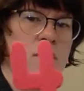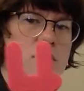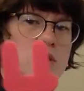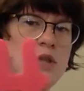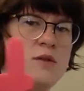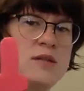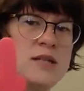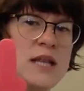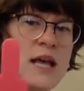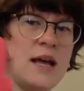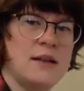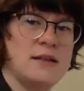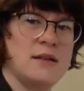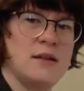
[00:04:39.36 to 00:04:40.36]
do you see
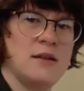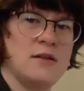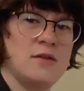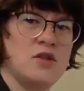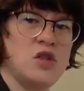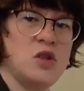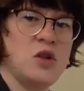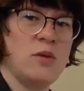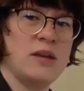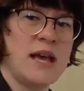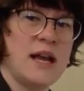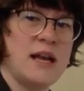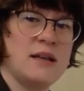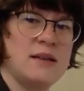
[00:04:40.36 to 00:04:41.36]
that? Do you know what
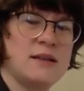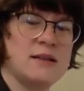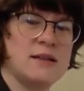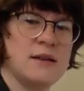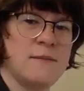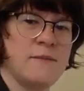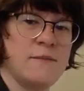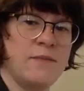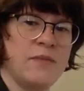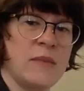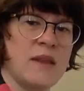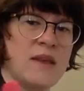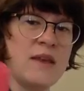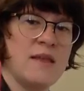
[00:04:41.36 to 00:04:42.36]
that is?
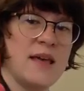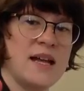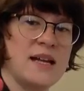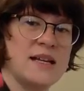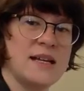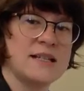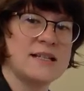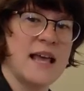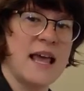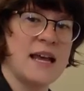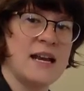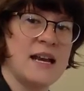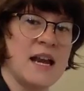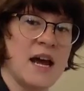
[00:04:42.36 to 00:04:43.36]
That is
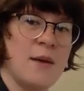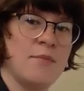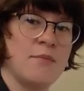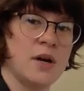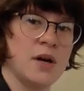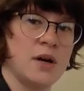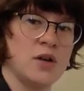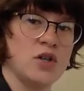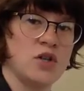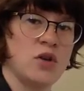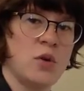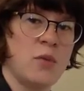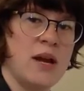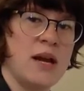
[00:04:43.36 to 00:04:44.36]
a number. Do you
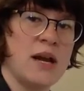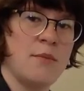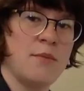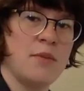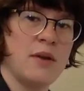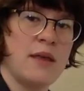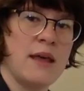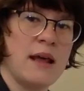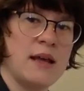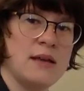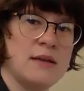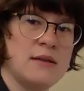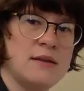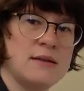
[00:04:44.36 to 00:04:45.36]
know what number that
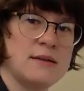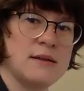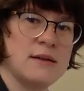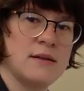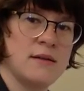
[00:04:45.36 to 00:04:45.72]
is?